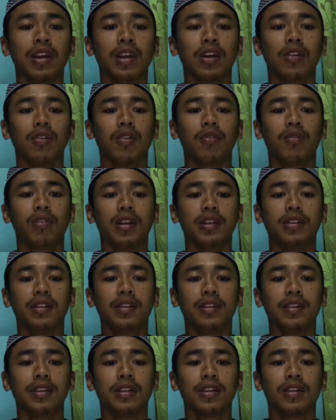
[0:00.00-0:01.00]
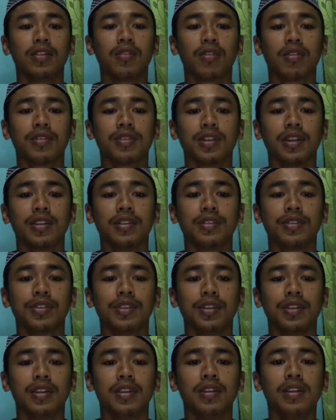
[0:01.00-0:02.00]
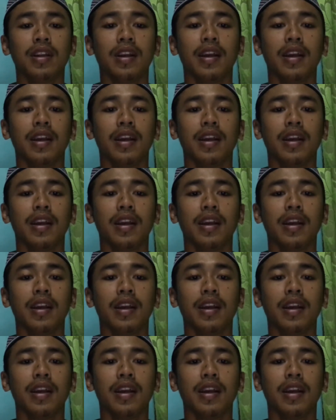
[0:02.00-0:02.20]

calculating the cross-sectional